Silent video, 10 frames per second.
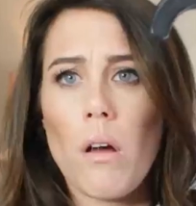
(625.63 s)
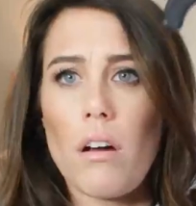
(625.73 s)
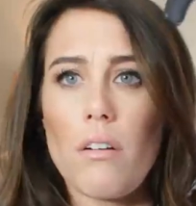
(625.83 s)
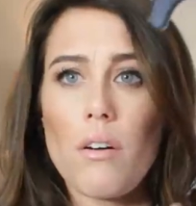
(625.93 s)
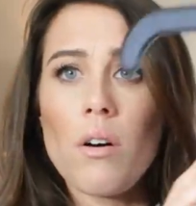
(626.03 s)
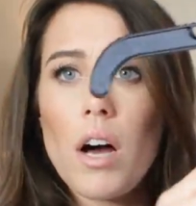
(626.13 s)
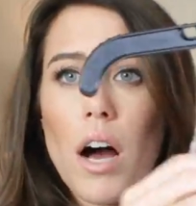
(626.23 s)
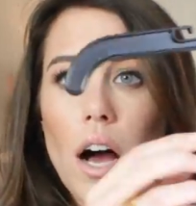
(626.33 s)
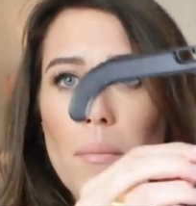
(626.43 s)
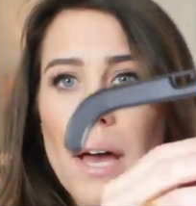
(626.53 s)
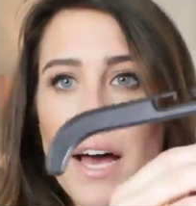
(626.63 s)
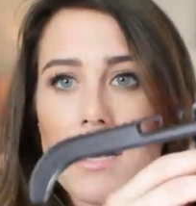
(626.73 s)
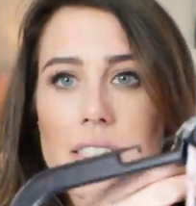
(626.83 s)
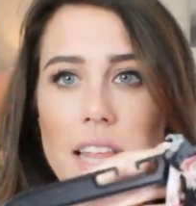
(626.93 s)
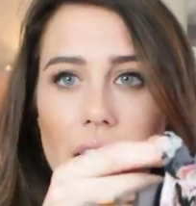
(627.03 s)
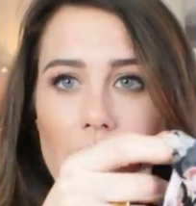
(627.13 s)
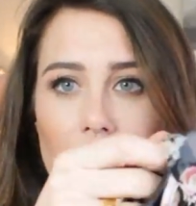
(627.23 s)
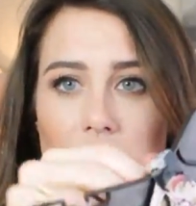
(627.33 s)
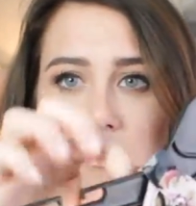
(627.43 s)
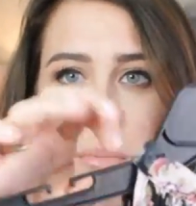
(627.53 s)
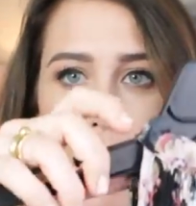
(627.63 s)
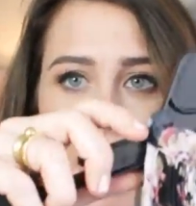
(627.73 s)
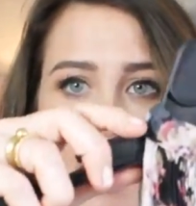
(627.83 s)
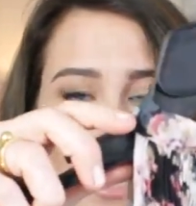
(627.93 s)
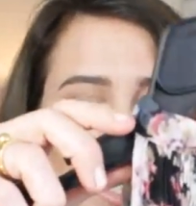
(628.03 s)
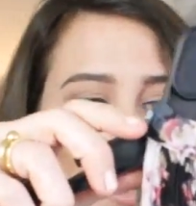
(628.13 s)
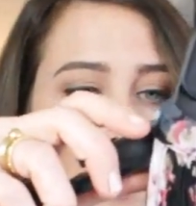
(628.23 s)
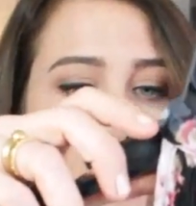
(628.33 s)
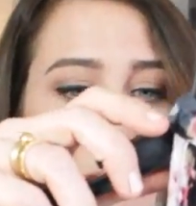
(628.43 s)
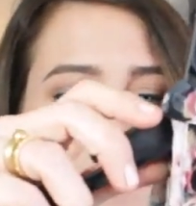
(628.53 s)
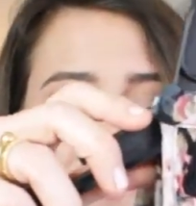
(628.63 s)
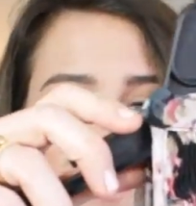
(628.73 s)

I don't know um, it has that kind of backing to it